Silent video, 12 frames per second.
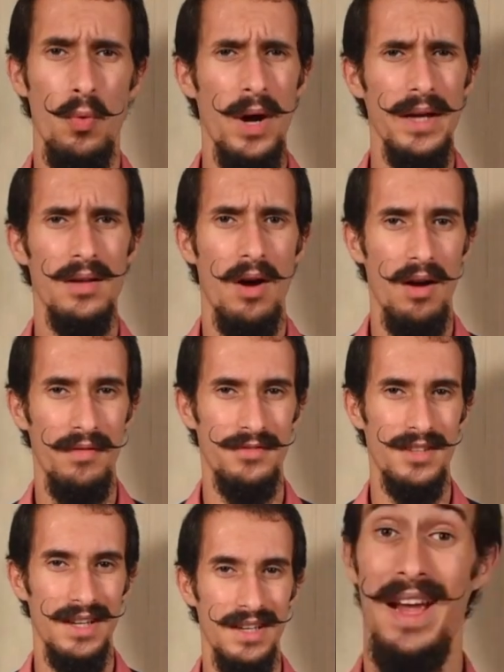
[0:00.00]
quite
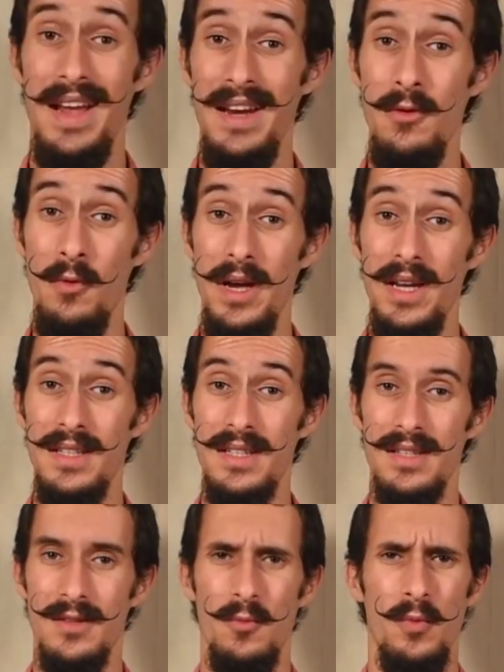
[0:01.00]
often. Anyways,